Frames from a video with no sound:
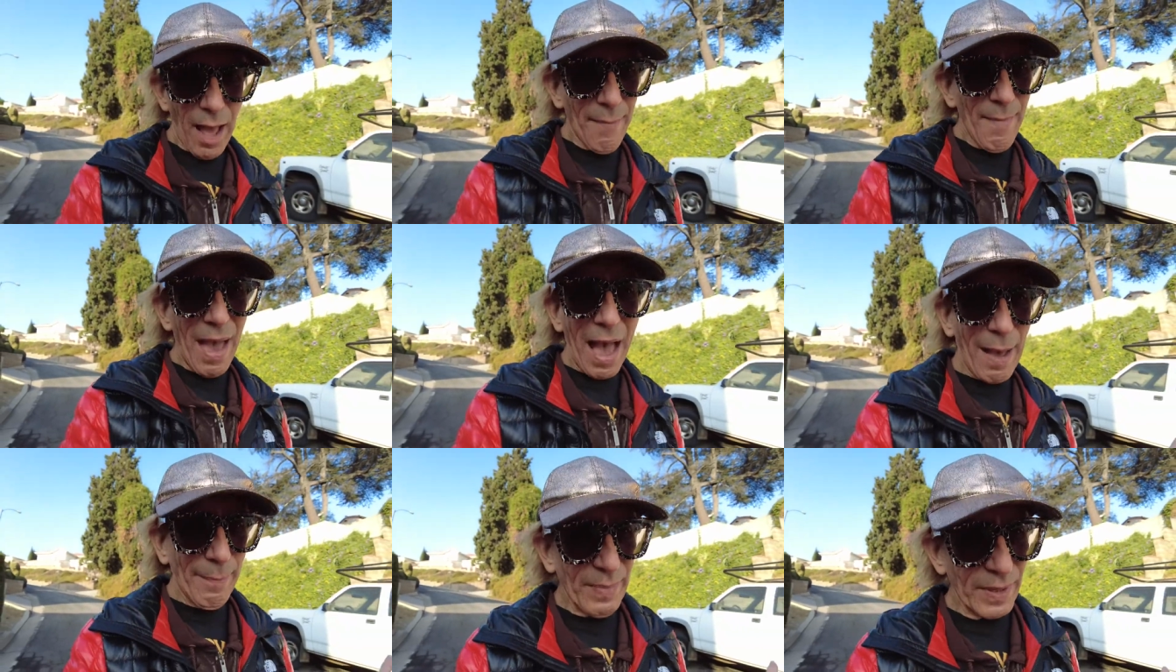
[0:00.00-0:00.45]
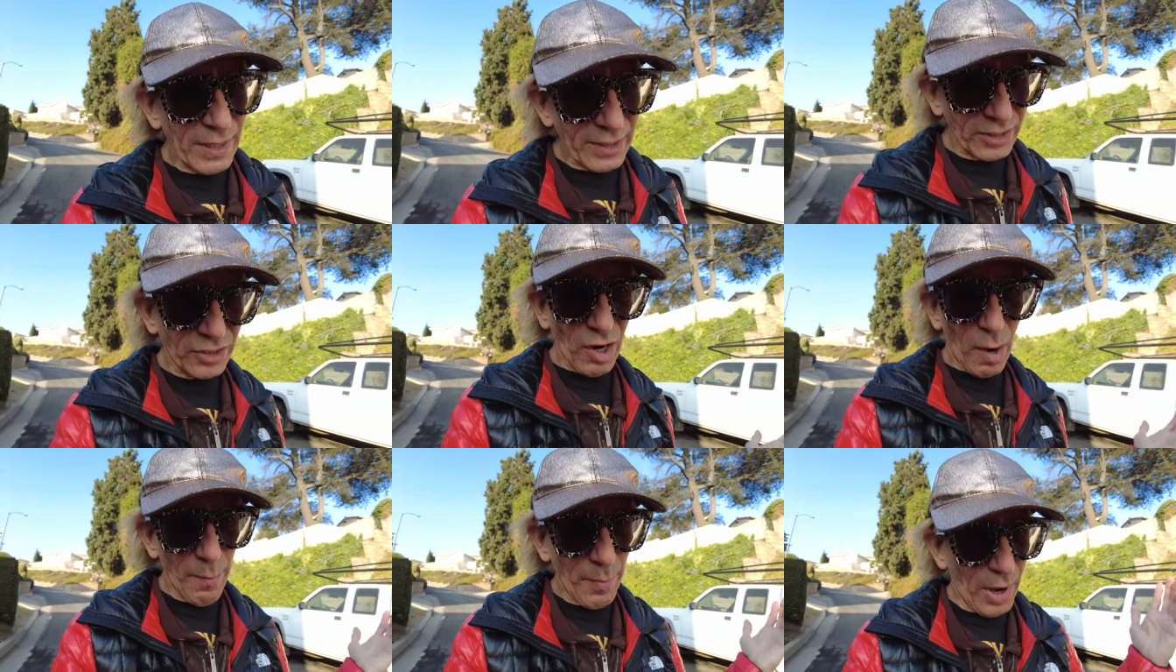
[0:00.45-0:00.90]
I'm happy
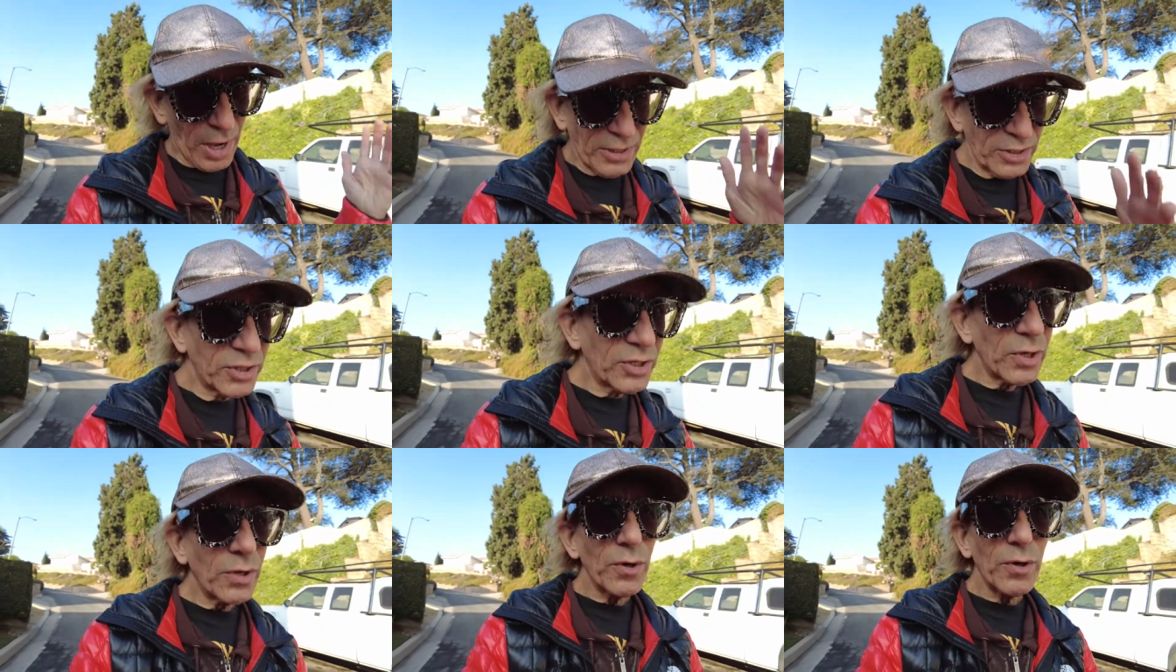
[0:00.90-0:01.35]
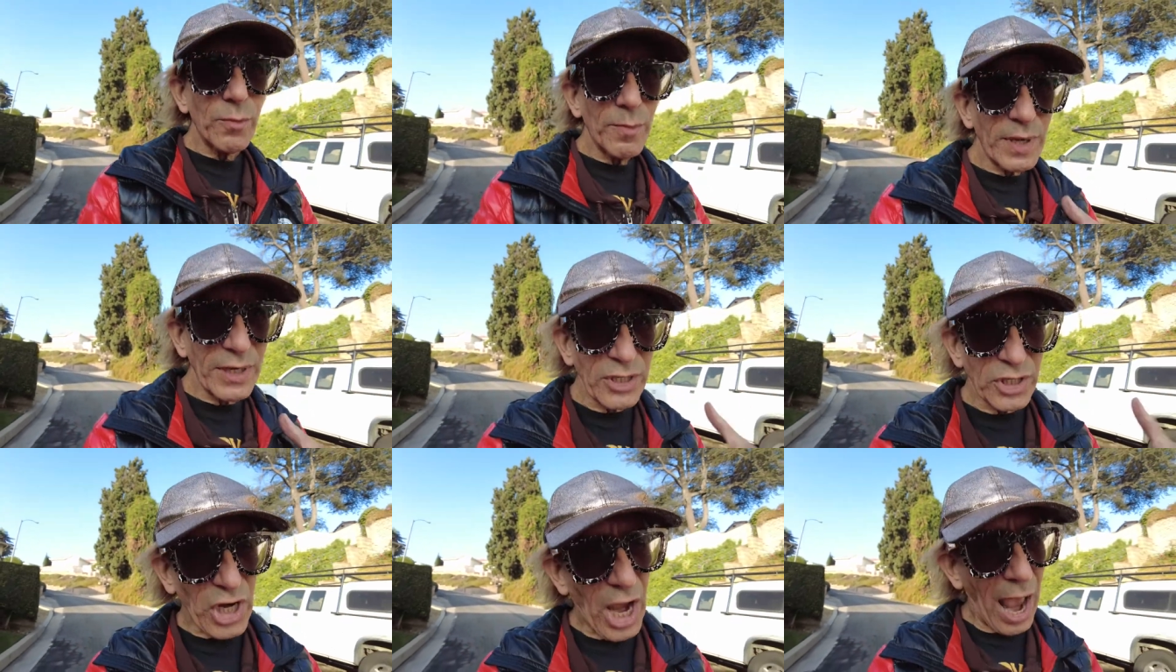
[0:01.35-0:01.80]
to jump on
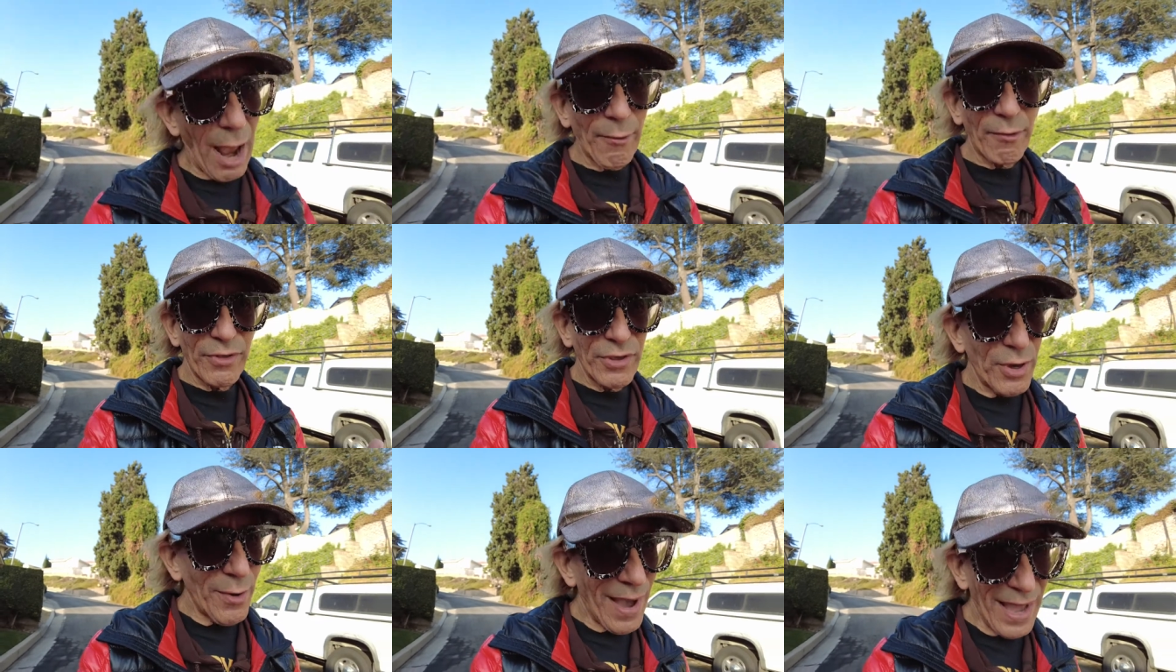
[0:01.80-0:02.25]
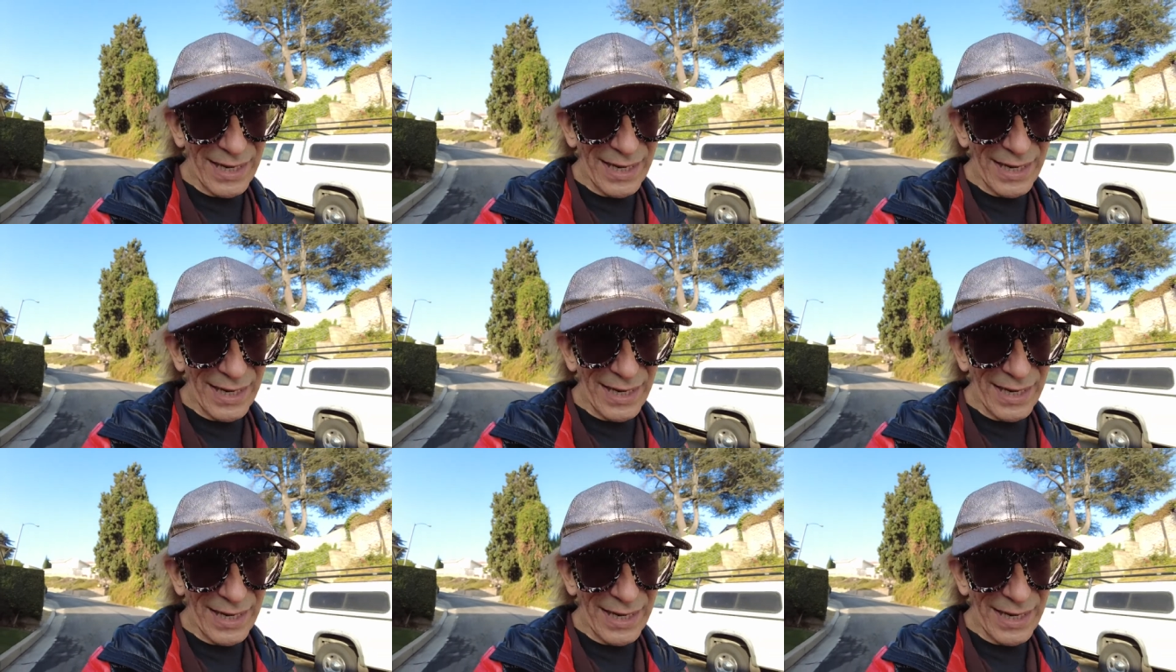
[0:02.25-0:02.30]
Zoom and chat with you